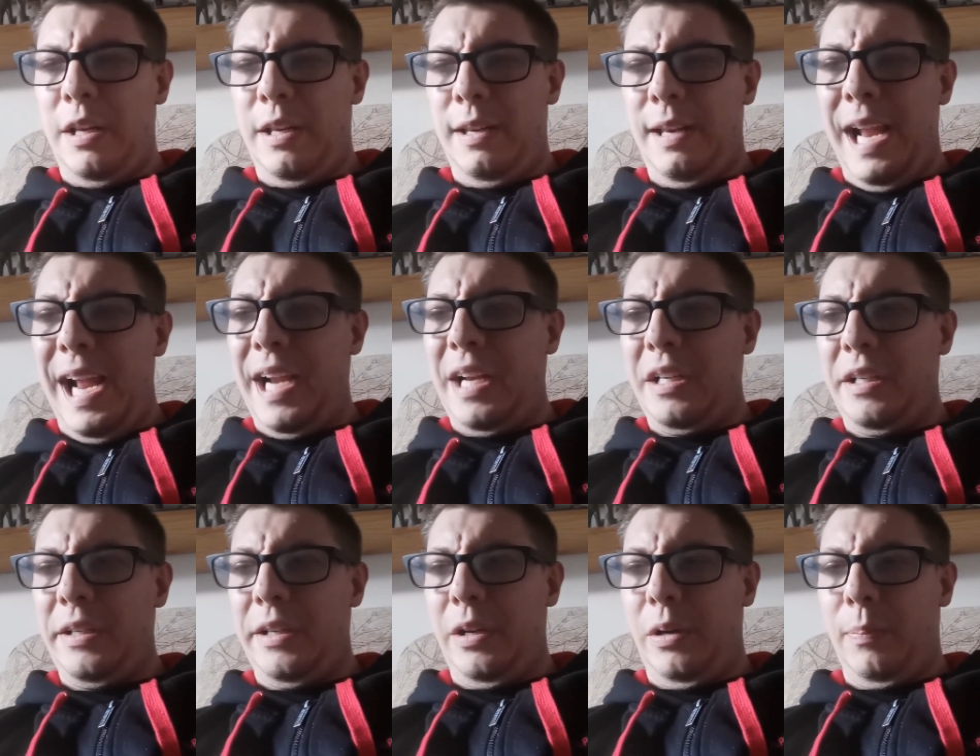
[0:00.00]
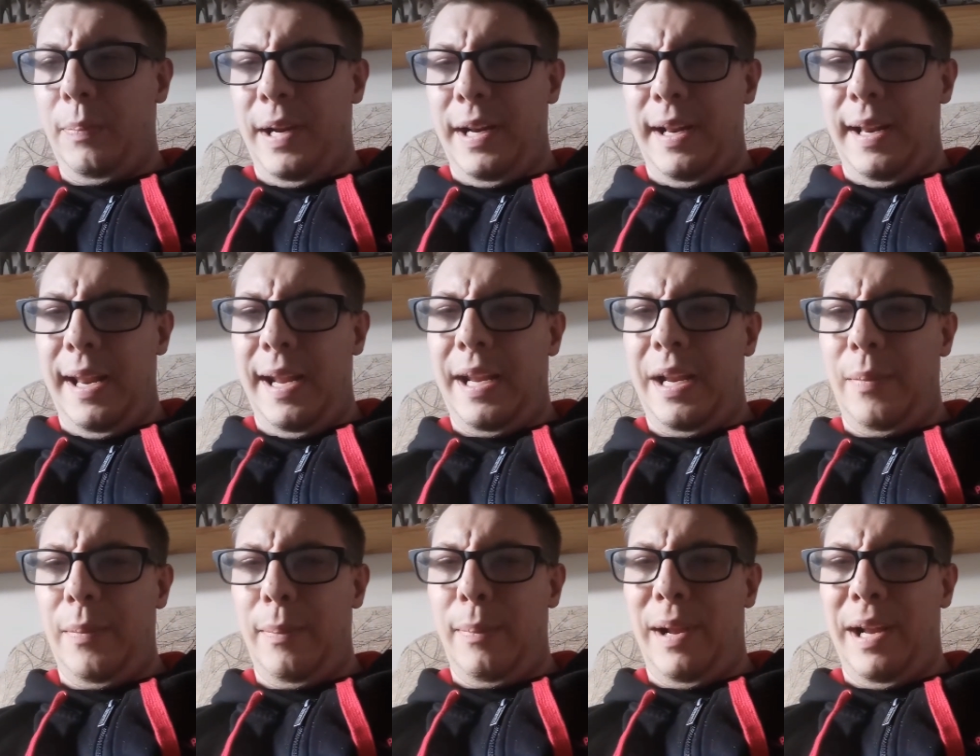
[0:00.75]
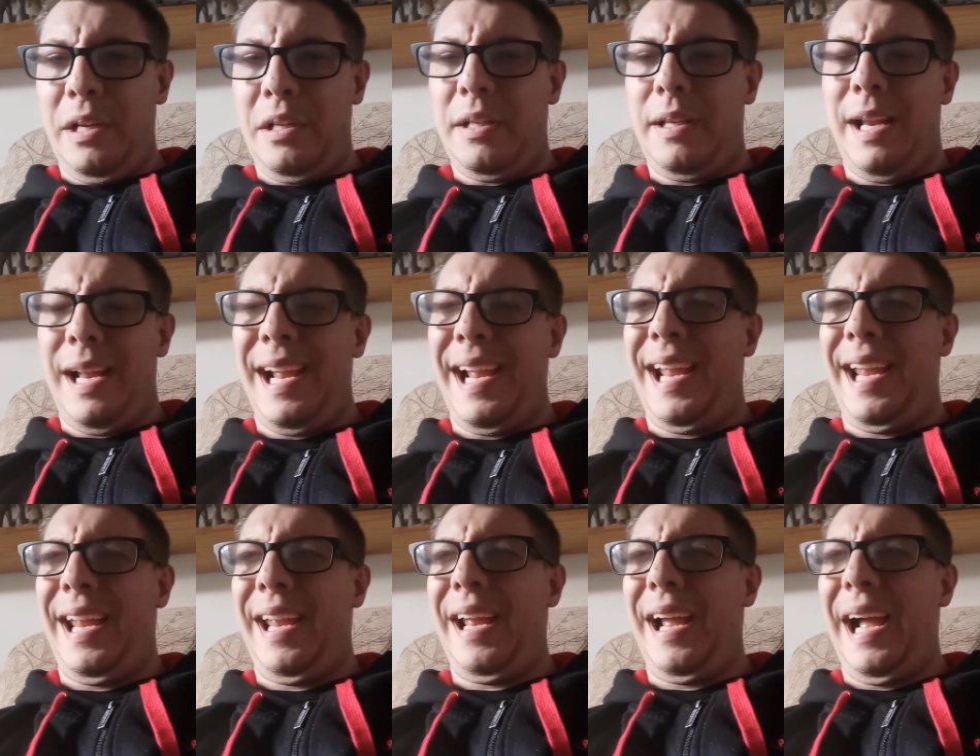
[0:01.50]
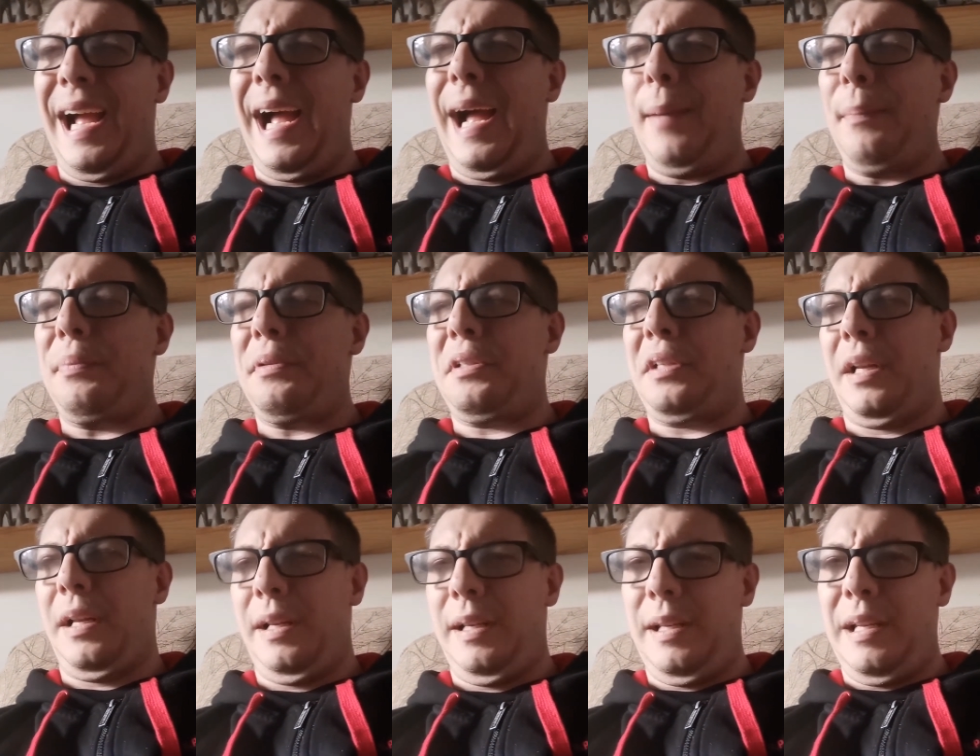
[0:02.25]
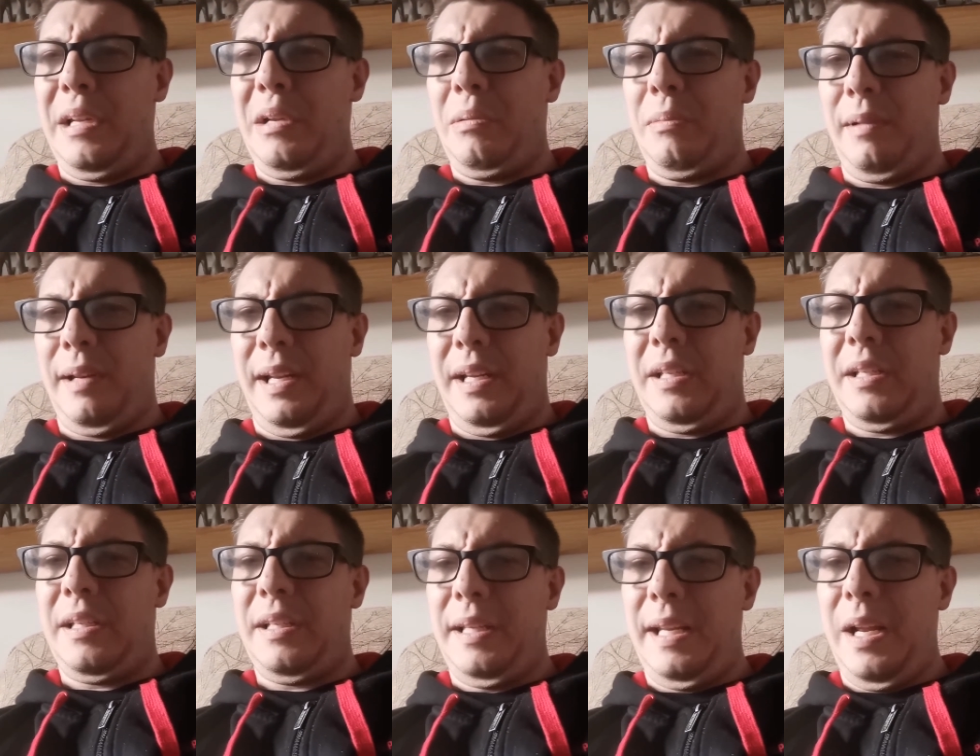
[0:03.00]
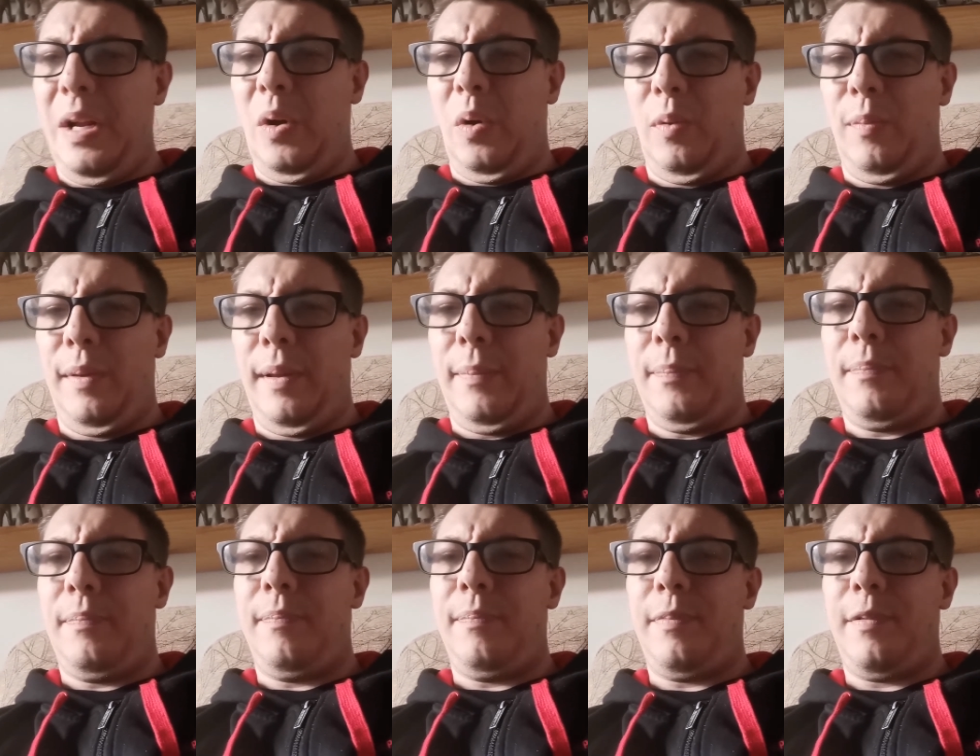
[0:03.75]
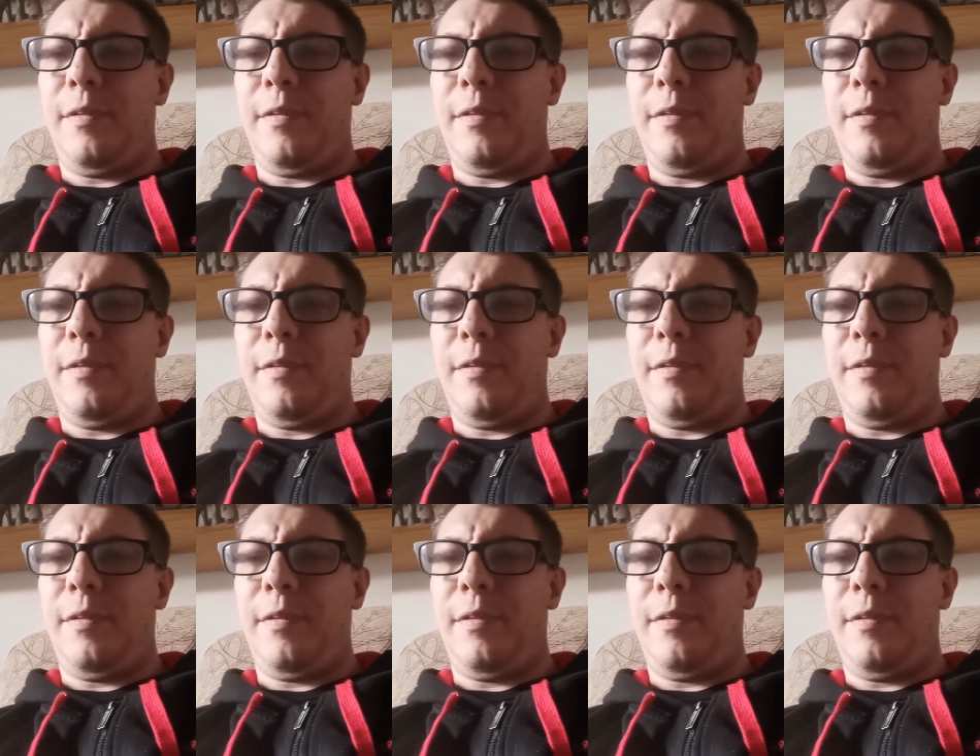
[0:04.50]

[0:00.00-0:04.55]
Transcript: Next to Benedict Cumberbatch, they absolutely steal the